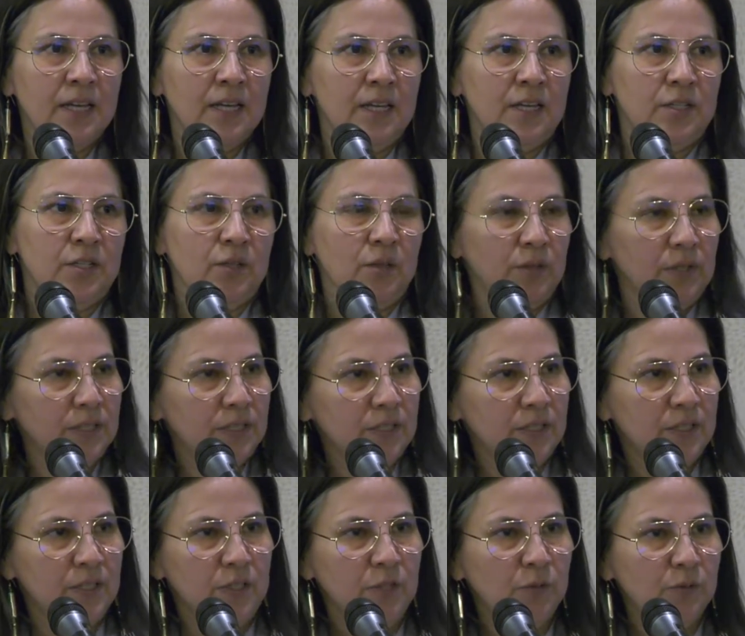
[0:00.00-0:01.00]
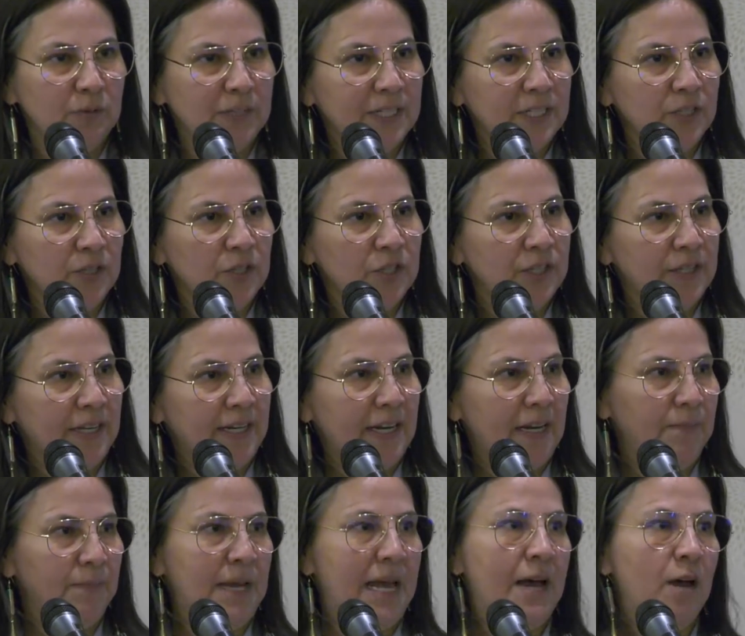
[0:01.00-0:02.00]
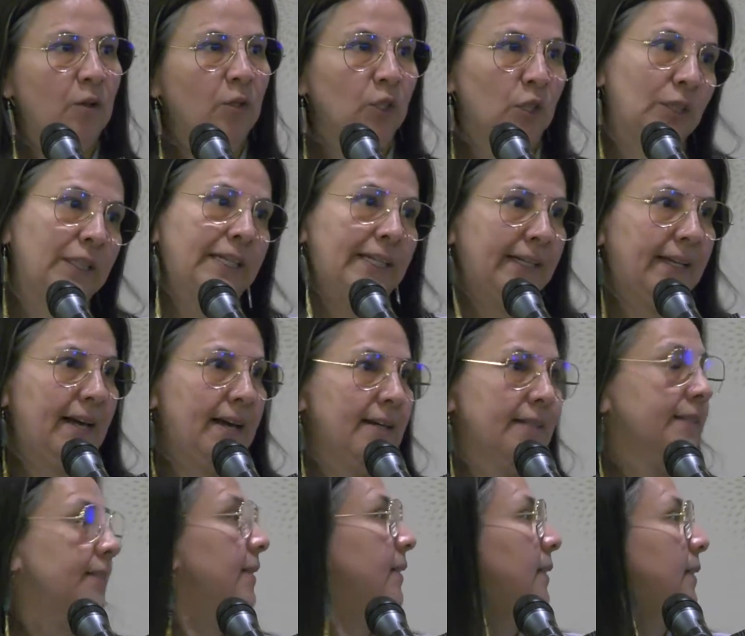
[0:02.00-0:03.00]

and so this is new research that I'm now looking at.